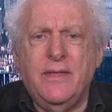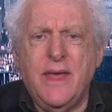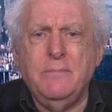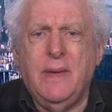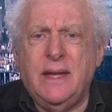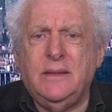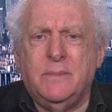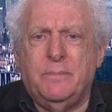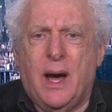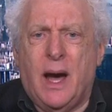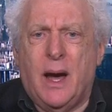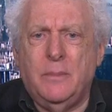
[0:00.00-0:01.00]
They made the
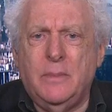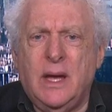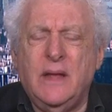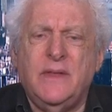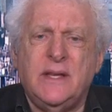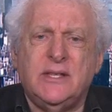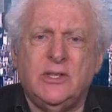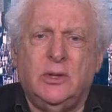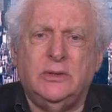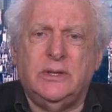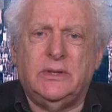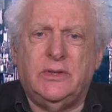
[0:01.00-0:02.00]
bomb and they
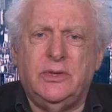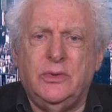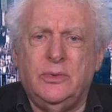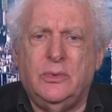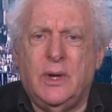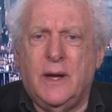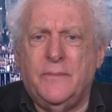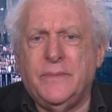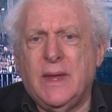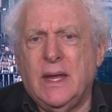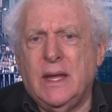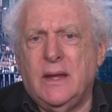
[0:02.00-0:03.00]
sold it
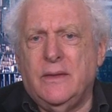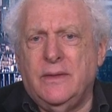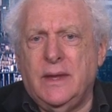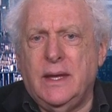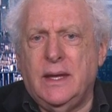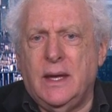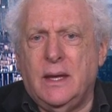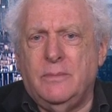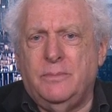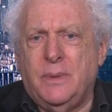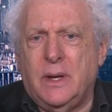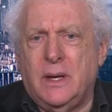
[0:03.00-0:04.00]
to the
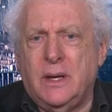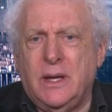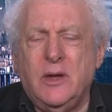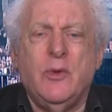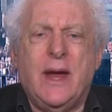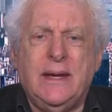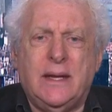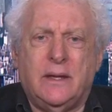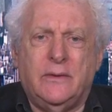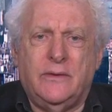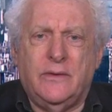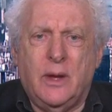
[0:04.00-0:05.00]

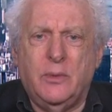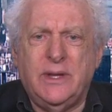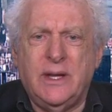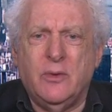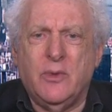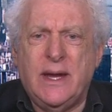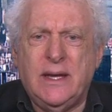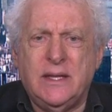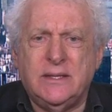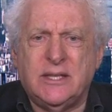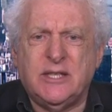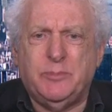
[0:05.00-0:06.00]
Iranians. And when the
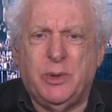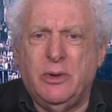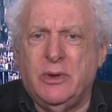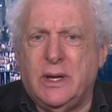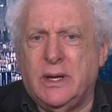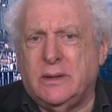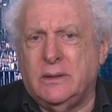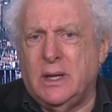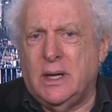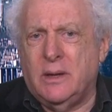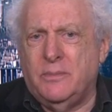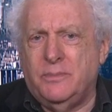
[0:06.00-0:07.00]
Iranians exploded it,
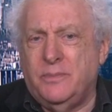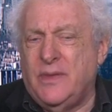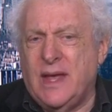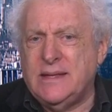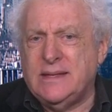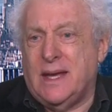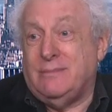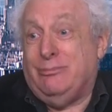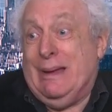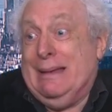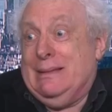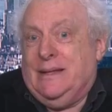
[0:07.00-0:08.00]
they said,
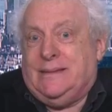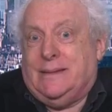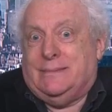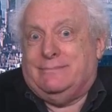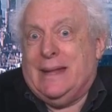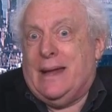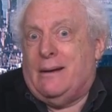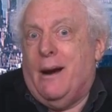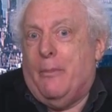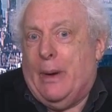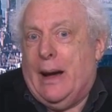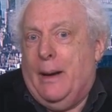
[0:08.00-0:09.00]
well, listen, not
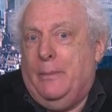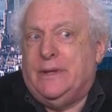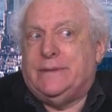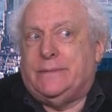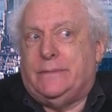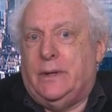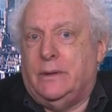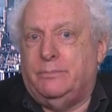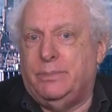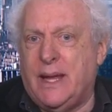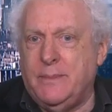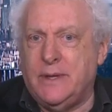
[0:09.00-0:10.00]
our bomb. It's,
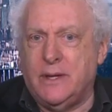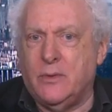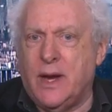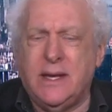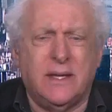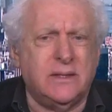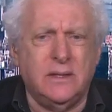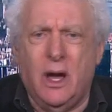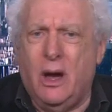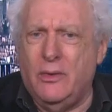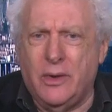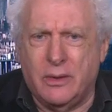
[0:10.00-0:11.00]
blame the Iranians.
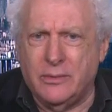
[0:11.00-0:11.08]
No.